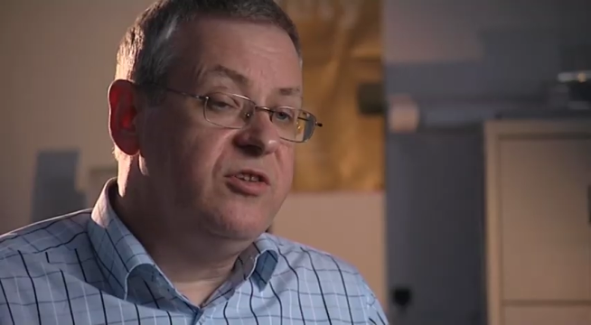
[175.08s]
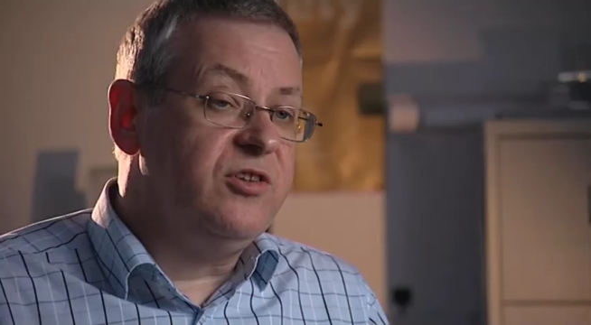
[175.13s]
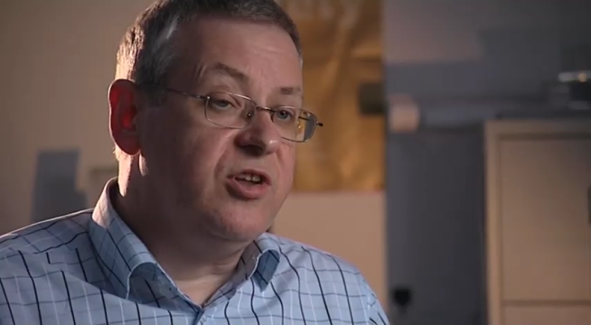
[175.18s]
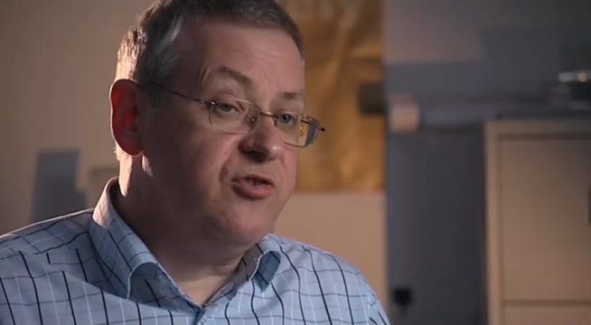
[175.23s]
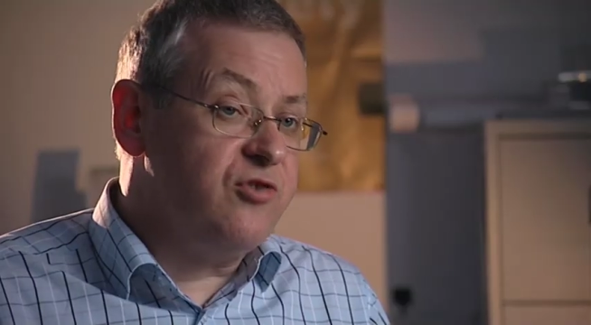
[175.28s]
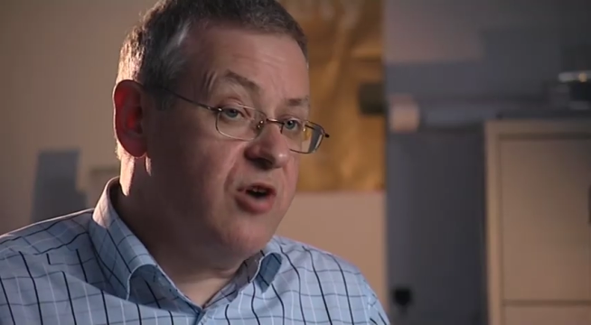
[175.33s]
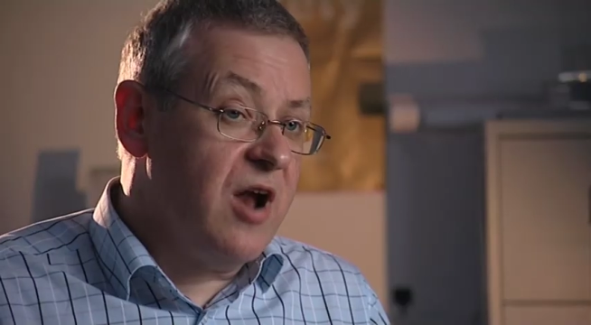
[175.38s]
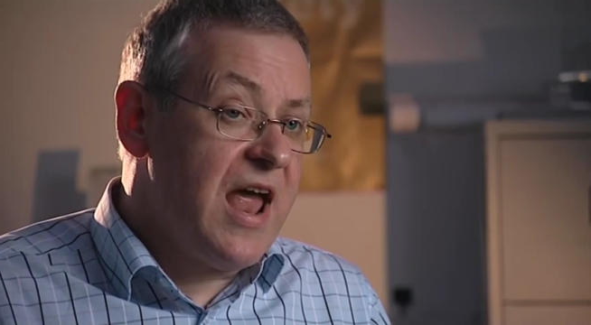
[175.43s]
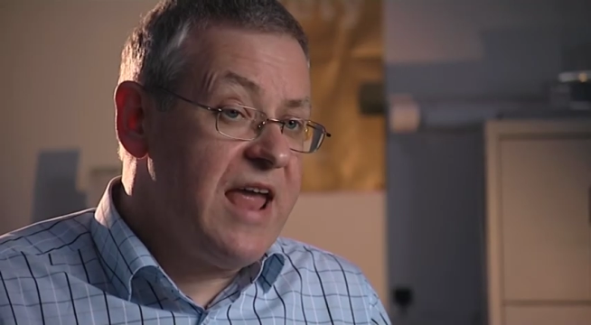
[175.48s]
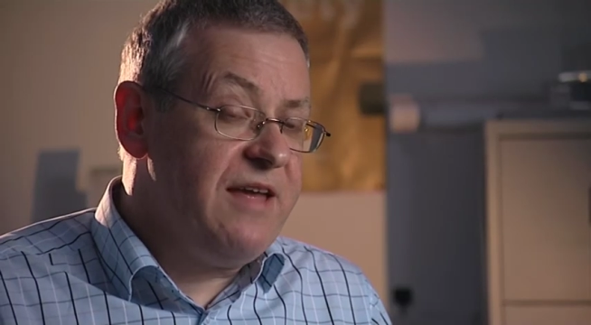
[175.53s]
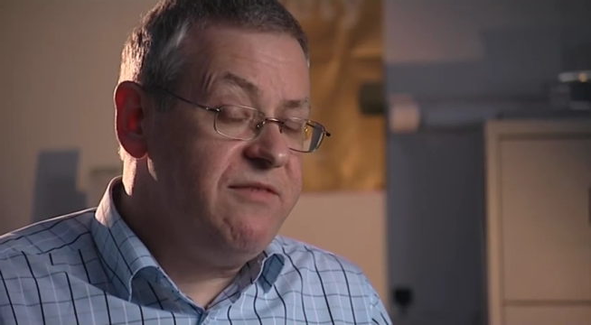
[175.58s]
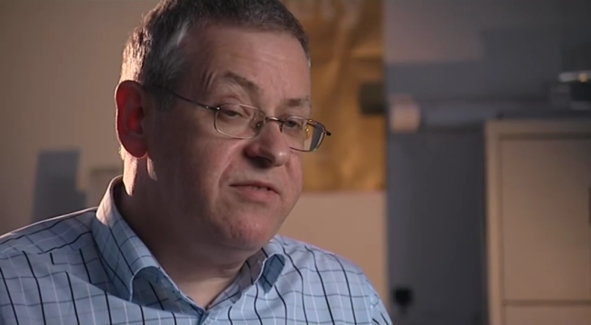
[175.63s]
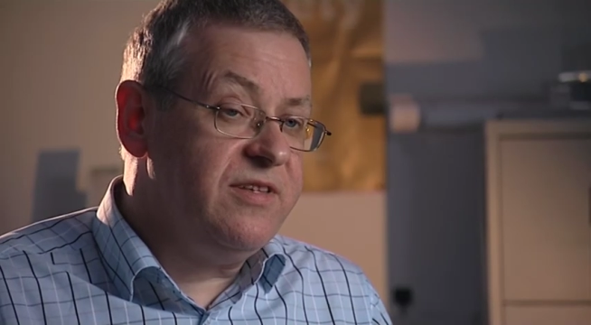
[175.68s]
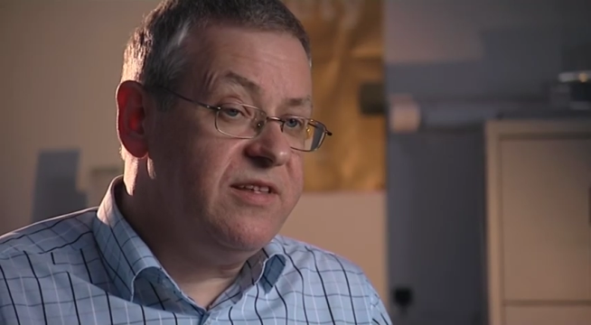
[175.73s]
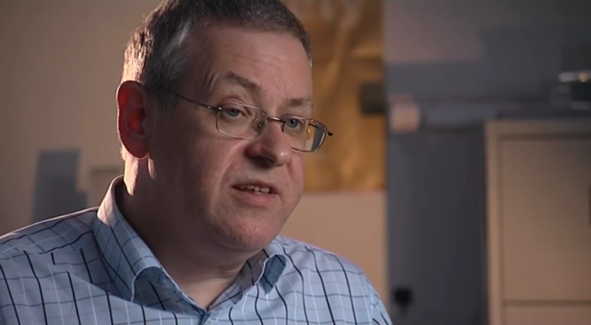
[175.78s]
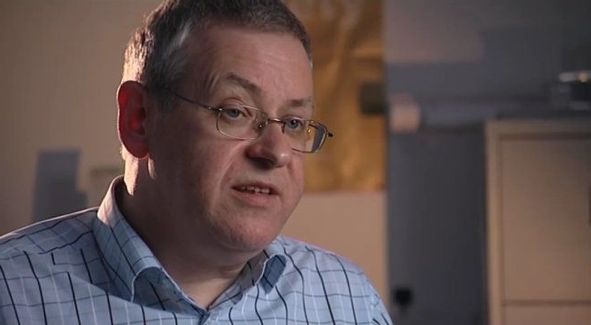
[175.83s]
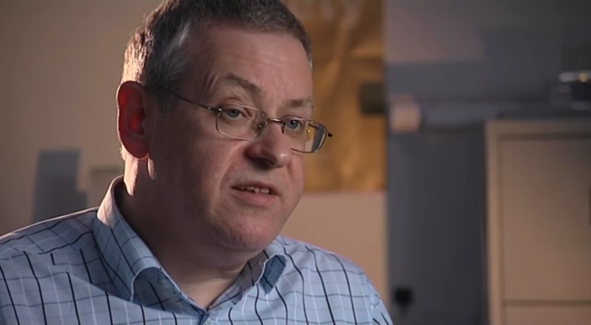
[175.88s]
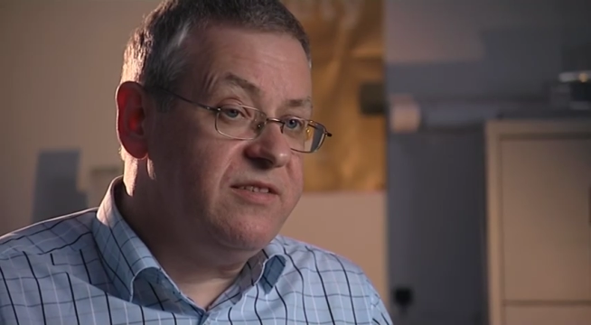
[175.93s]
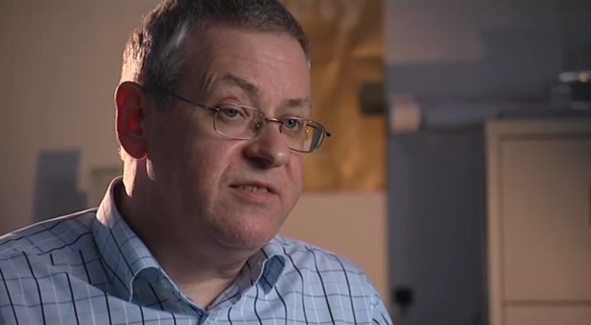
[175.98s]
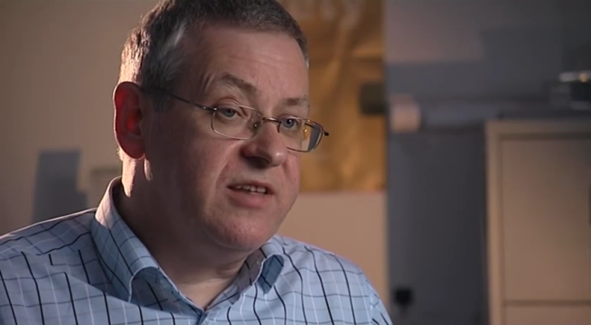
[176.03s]
To drive
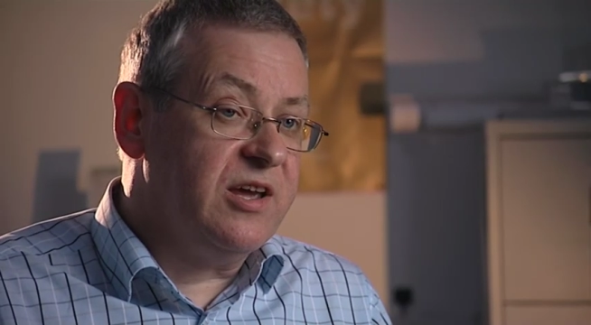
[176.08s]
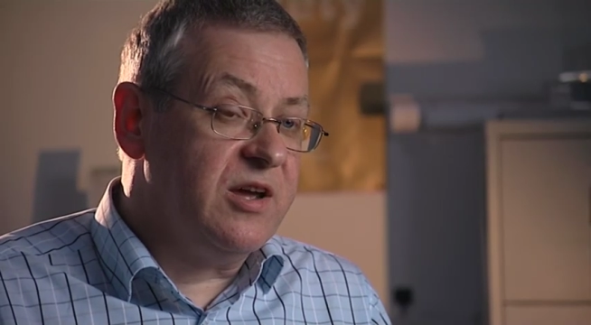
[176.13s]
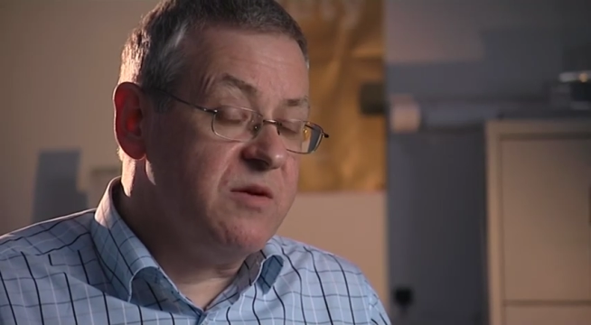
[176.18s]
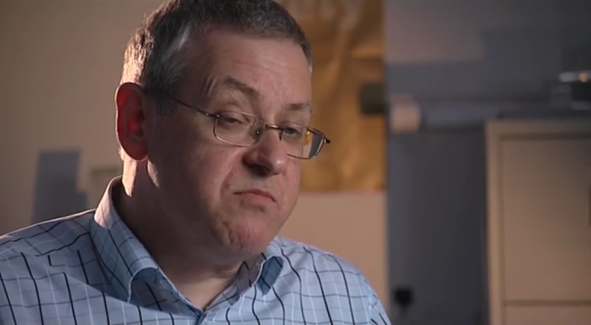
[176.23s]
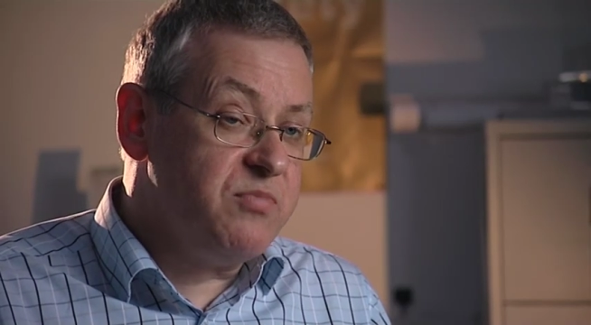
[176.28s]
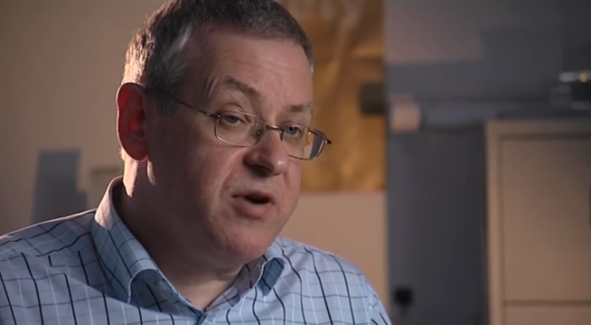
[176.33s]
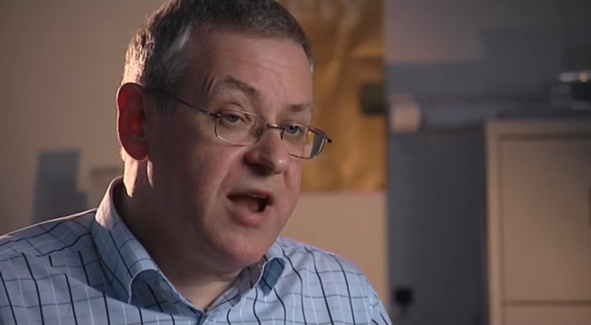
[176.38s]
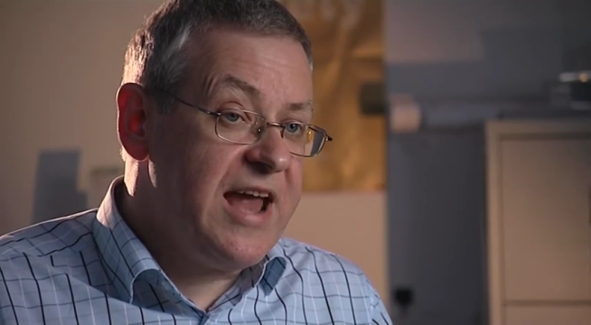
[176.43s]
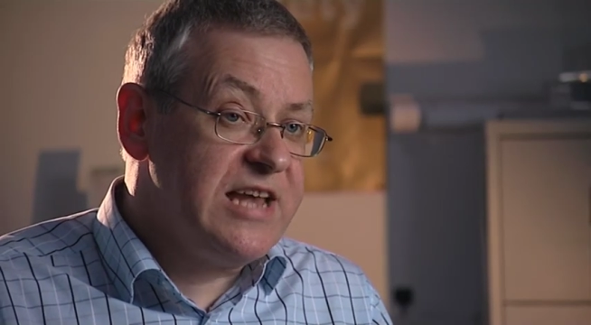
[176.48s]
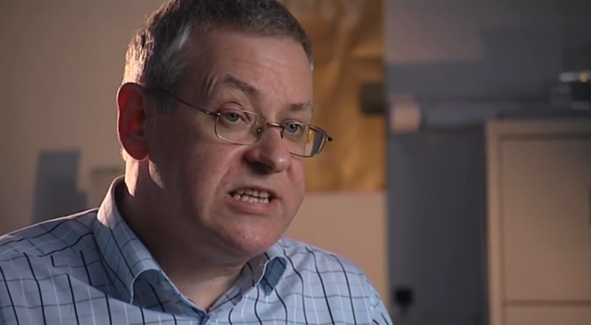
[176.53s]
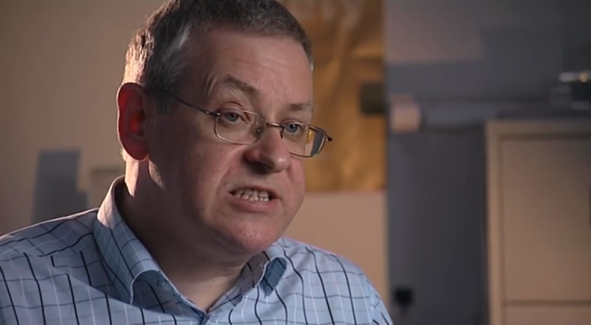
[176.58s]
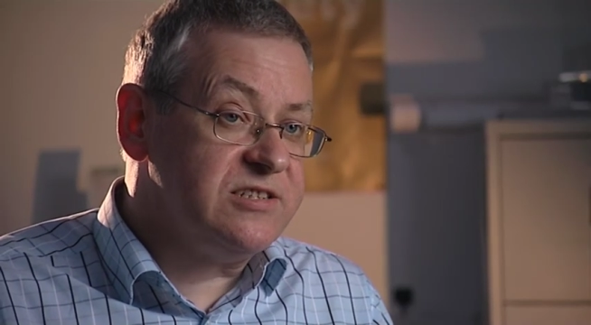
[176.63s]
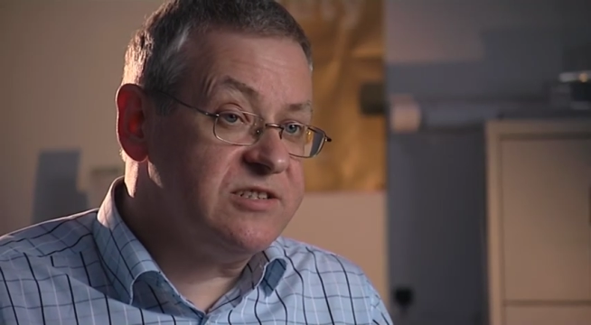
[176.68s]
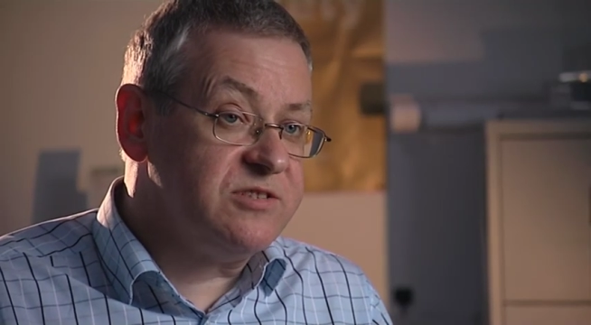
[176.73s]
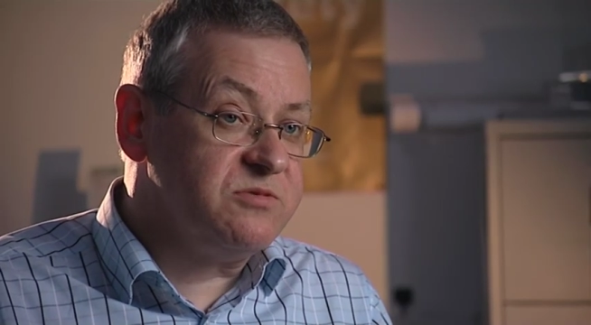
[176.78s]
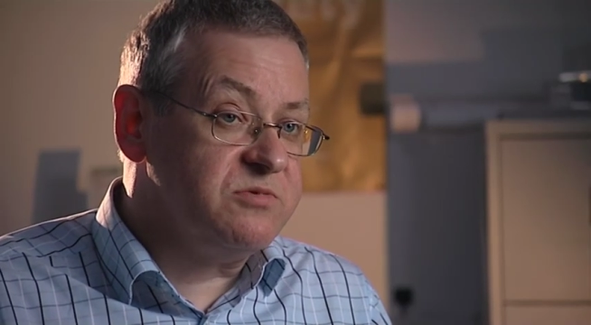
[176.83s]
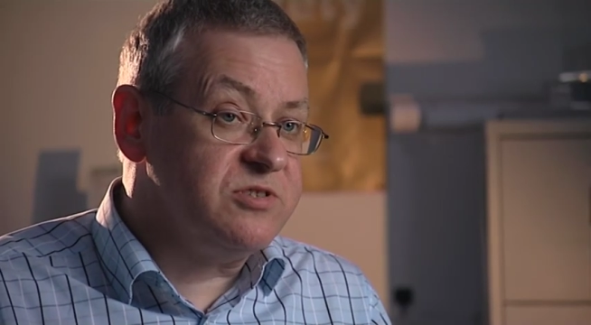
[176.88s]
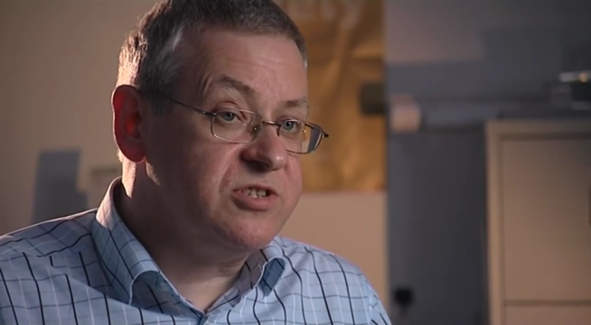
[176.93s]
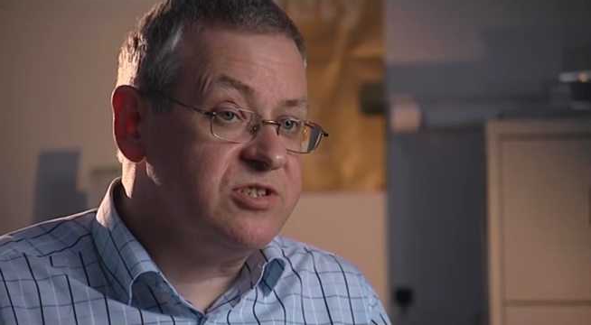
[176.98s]
the, the compressors,